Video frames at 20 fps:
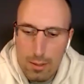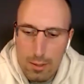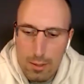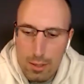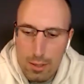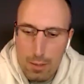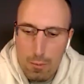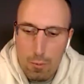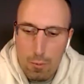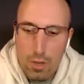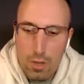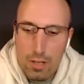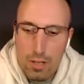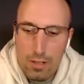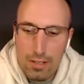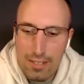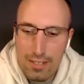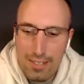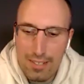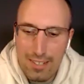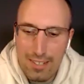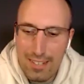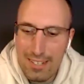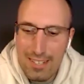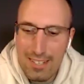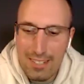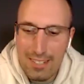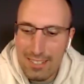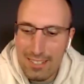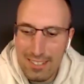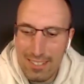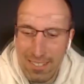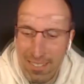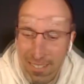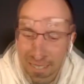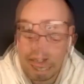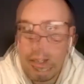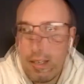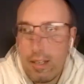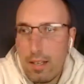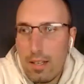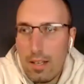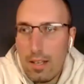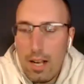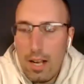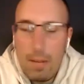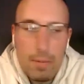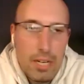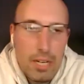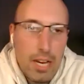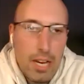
Like, what? Ugh. I mean,